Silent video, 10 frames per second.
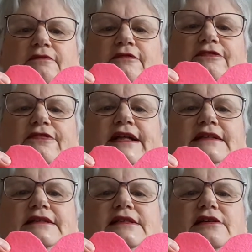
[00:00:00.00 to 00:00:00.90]

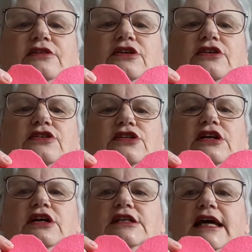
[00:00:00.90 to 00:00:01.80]
felt, so you could
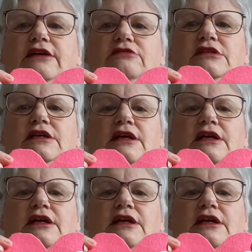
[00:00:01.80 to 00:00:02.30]
cut out